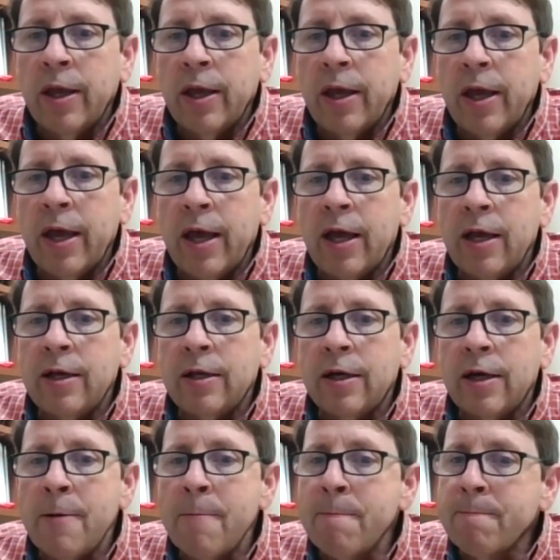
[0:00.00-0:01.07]
And
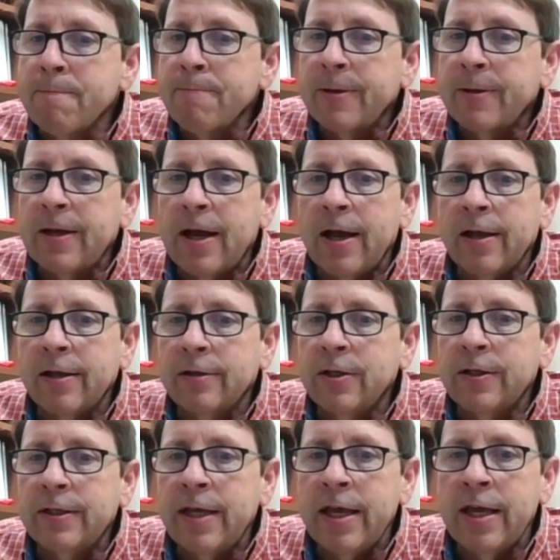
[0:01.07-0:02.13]
um, I
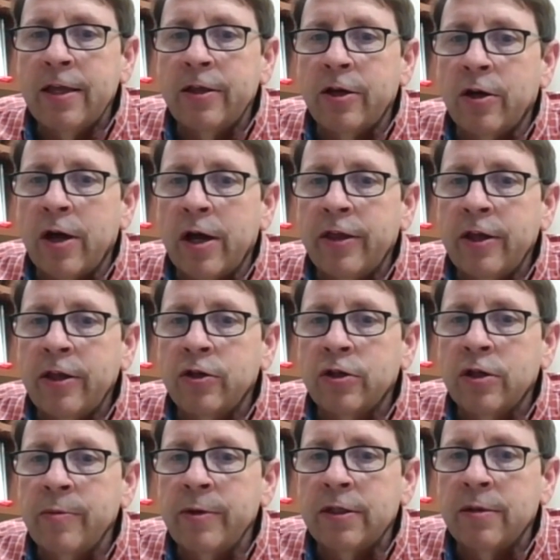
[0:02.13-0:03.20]
just hang in there. I think there's
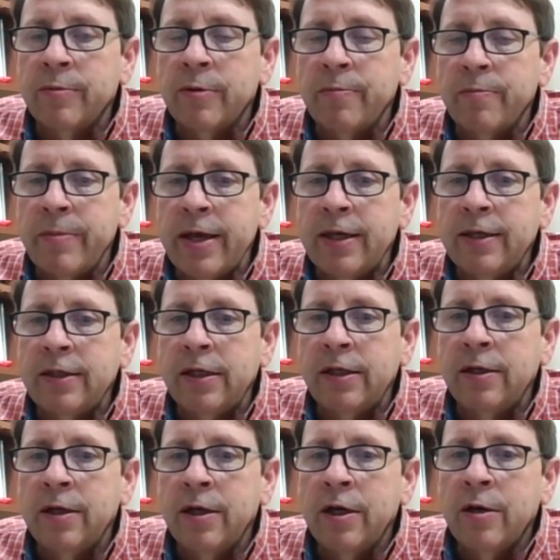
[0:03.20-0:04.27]
going to be some
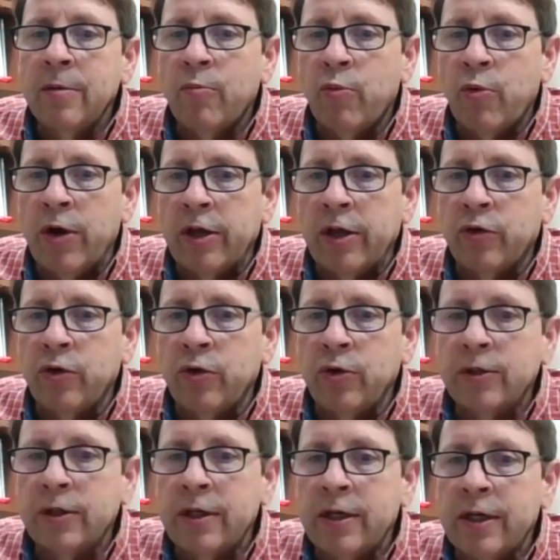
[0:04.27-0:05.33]
amazing
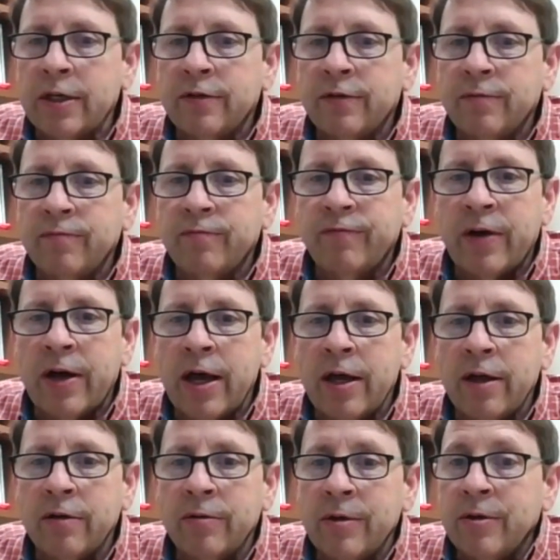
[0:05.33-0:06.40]
breakthroughs in the next
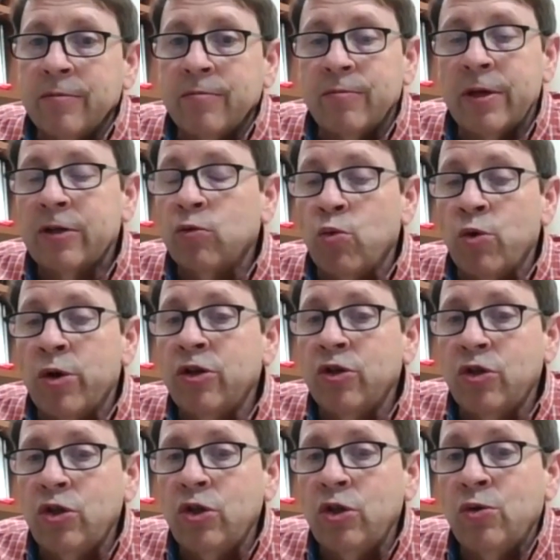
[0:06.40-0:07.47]
five, next one,
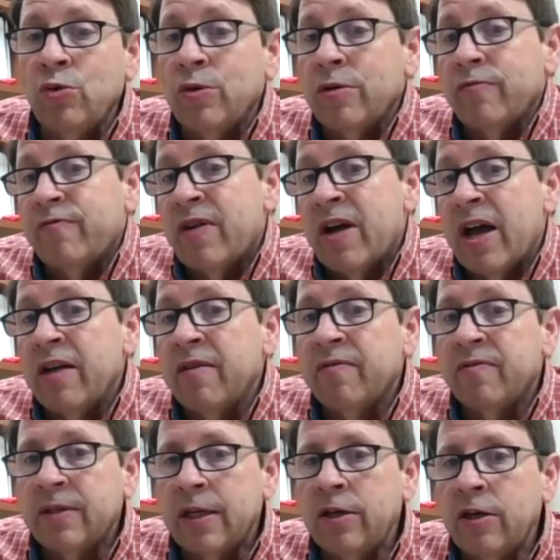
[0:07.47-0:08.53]
two, five,
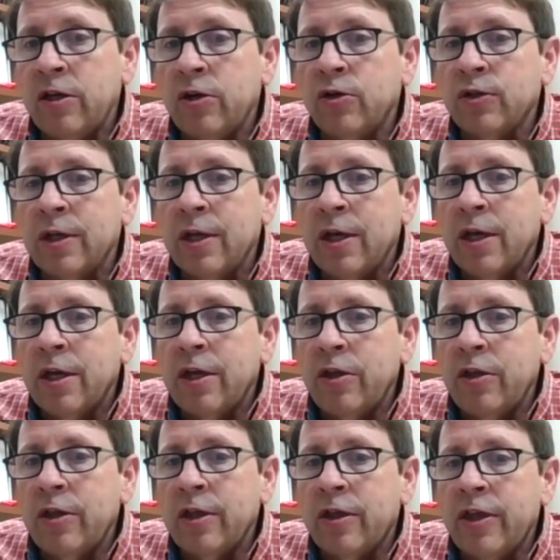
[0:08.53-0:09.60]
ten years,
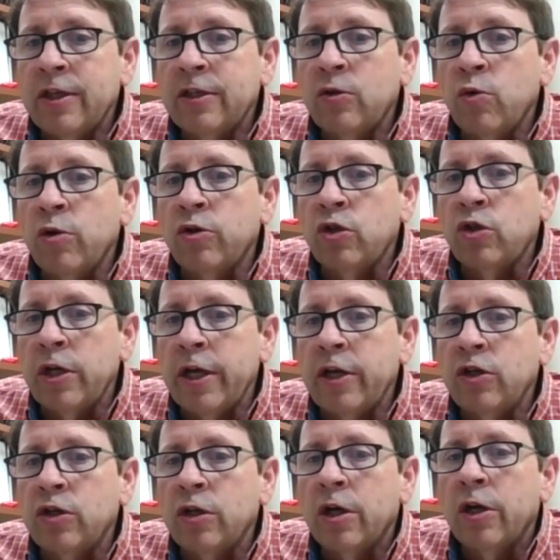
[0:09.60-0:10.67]
the things that will
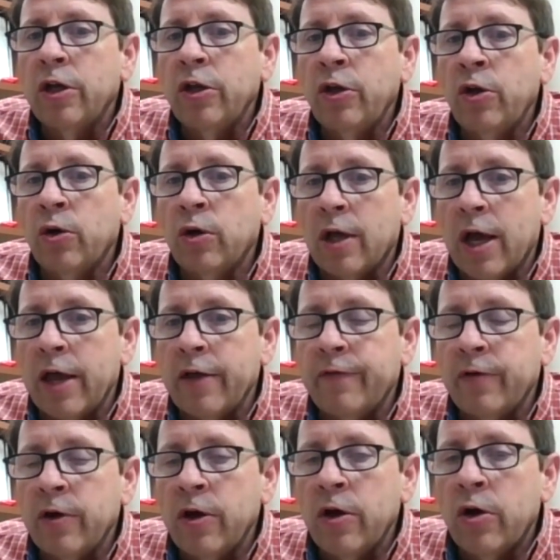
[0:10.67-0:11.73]
change your life
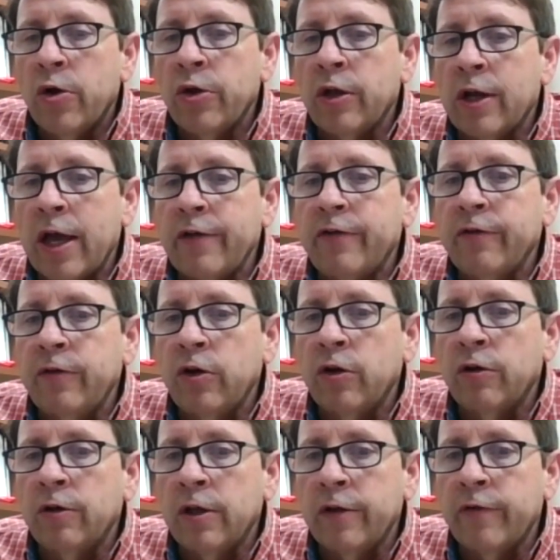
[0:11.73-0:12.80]
or the life of
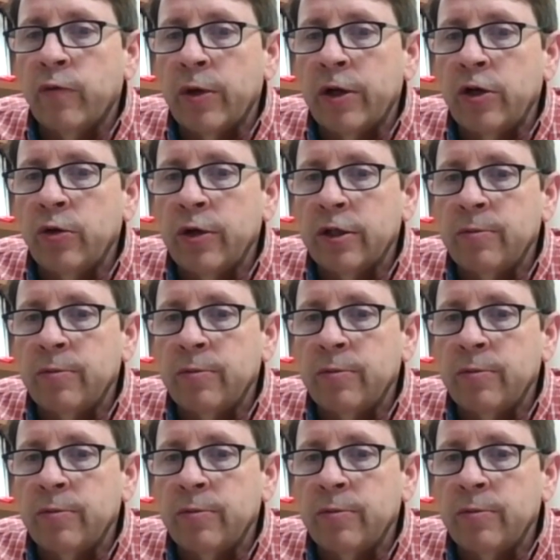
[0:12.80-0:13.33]
your loved one who has